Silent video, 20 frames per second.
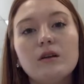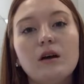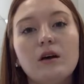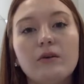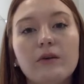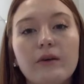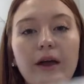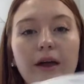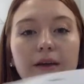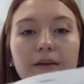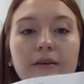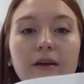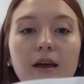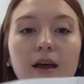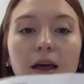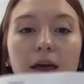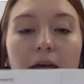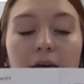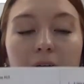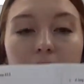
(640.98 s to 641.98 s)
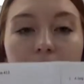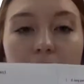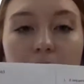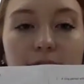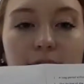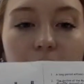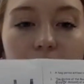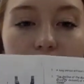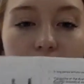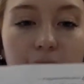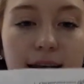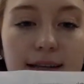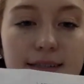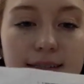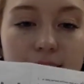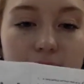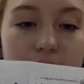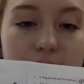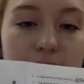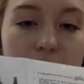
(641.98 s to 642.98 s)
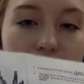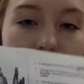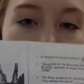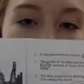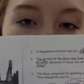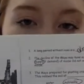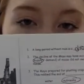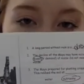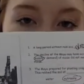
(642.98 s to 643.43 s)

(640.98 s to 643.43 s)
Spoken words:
Okay, and that is lesson